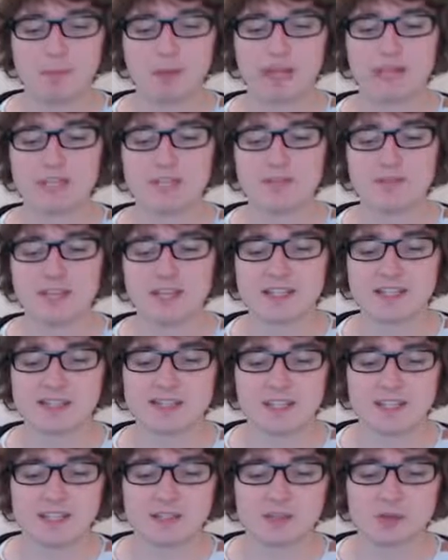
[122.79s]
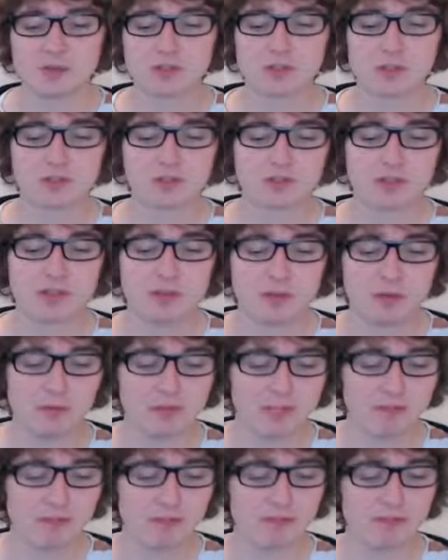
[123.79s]
Because of this, it is also
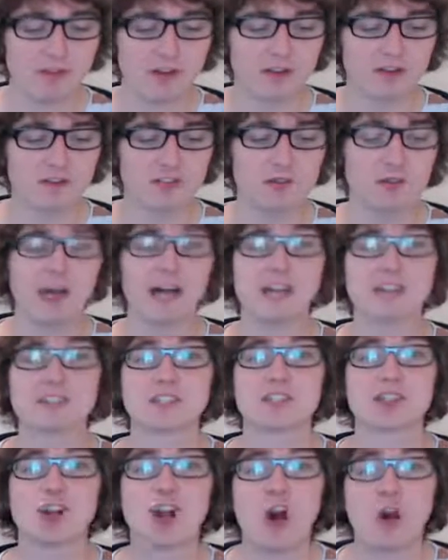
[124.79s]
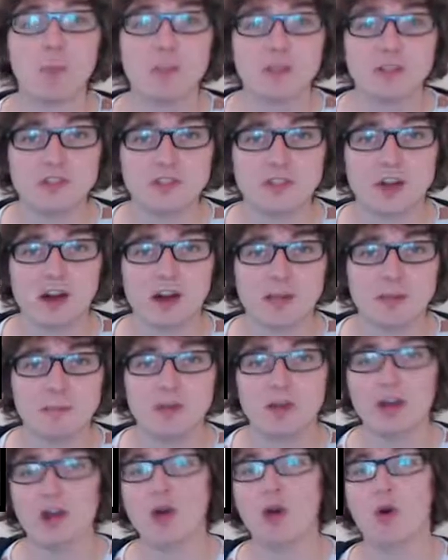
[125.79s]
frequently referred to as common time
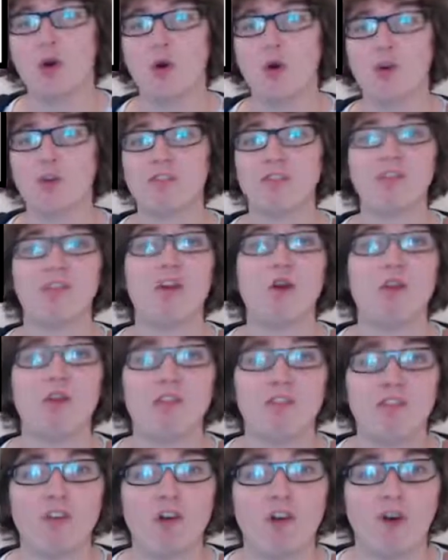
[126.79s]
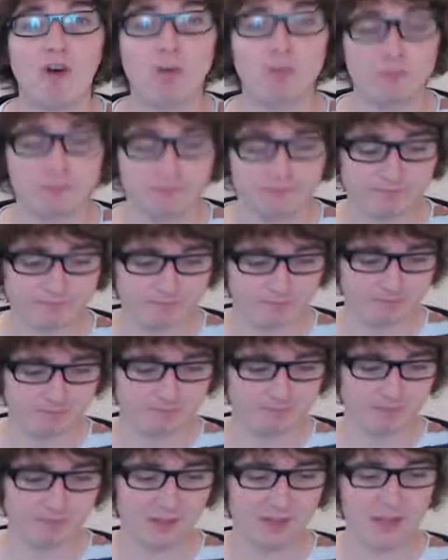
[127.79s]
or 4/4.
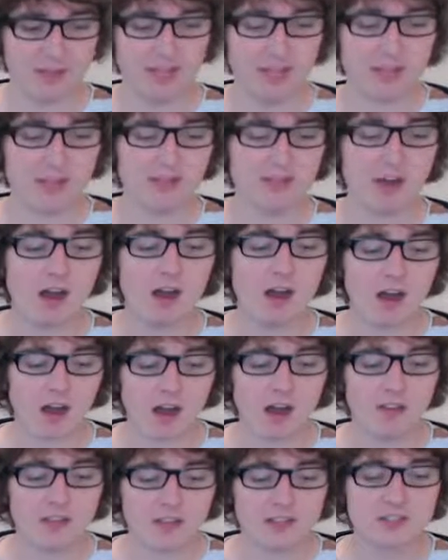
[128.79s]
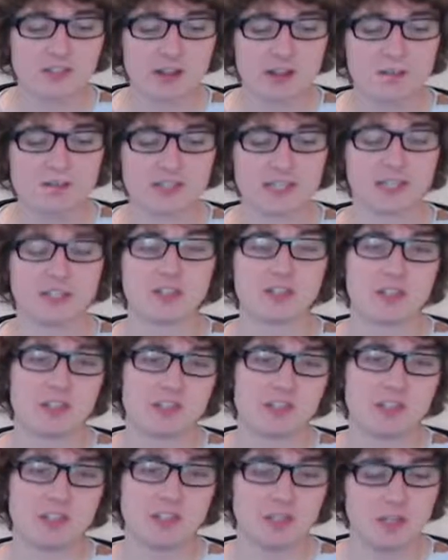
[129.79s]
There are other time
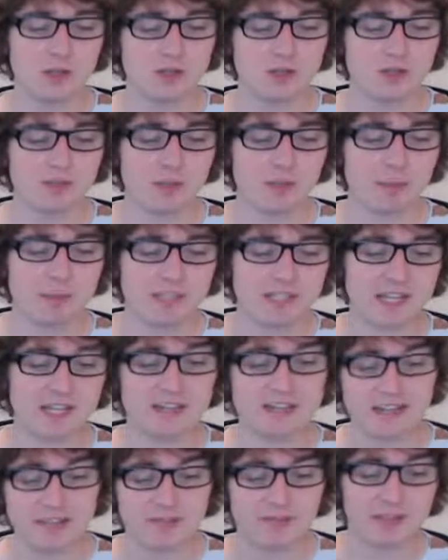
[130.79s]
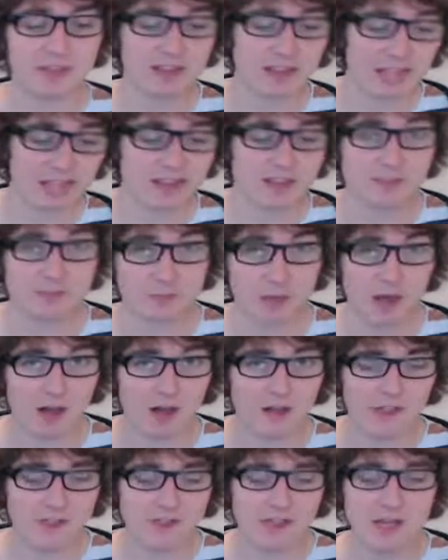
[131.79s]
signatures used to represent different lengths of
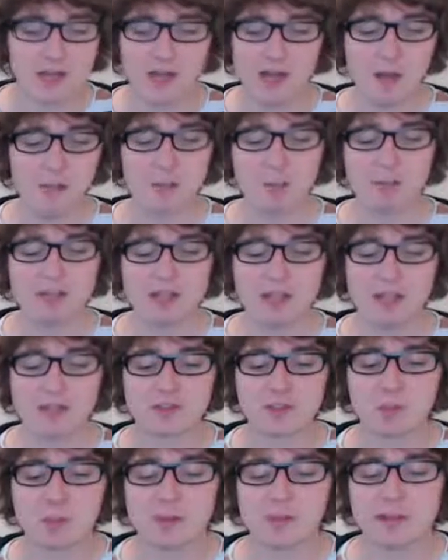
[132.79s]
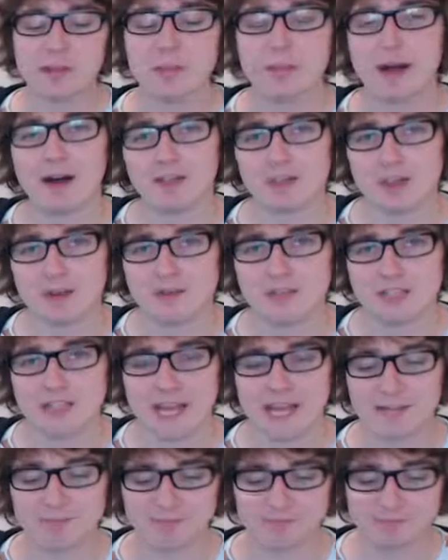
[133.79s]
bars, but we don't have to worry about those
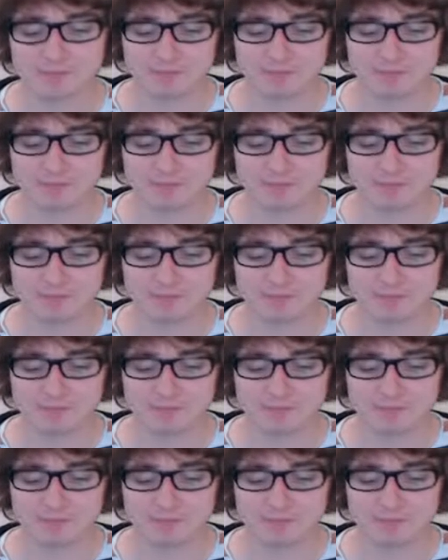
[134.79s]
yet.